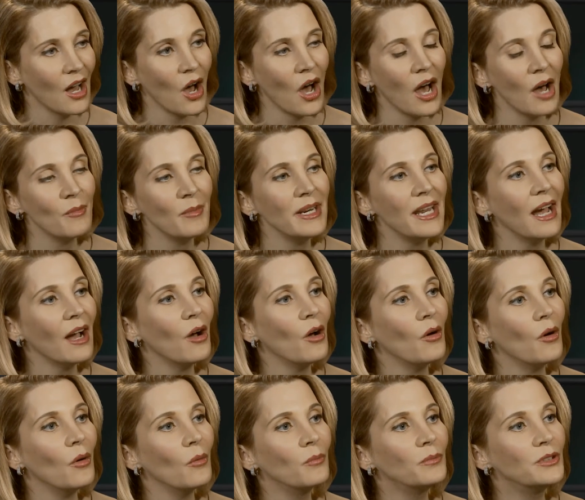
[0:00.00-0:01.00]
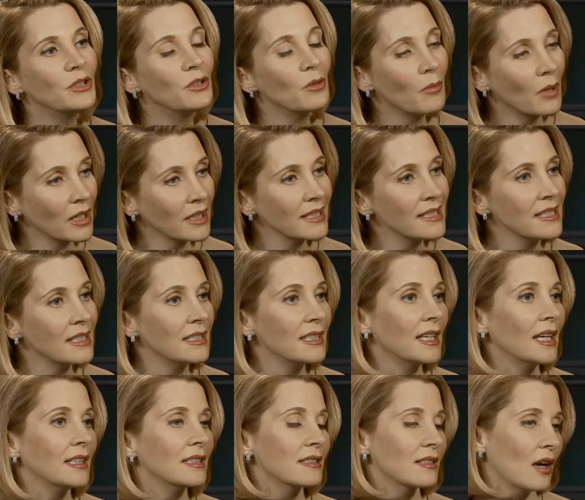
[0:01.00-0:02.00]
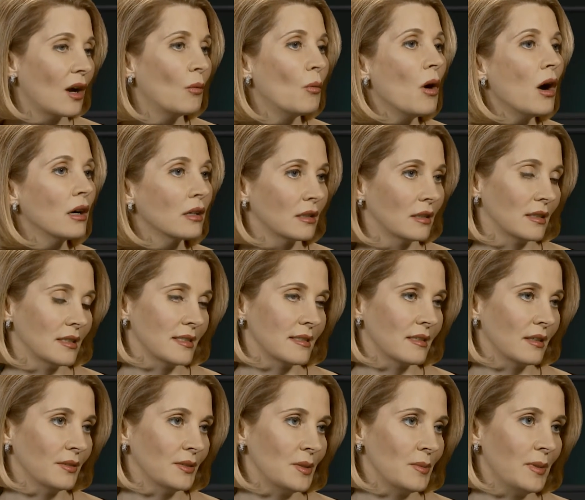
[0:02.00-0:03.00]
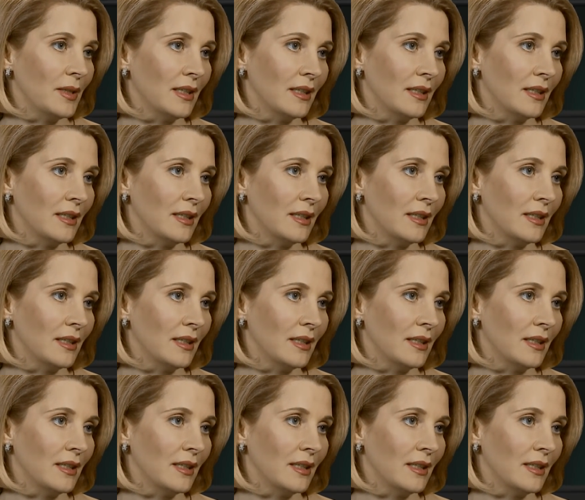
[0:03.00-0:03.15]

Now, do the markets indicate Scott Walker is going to be?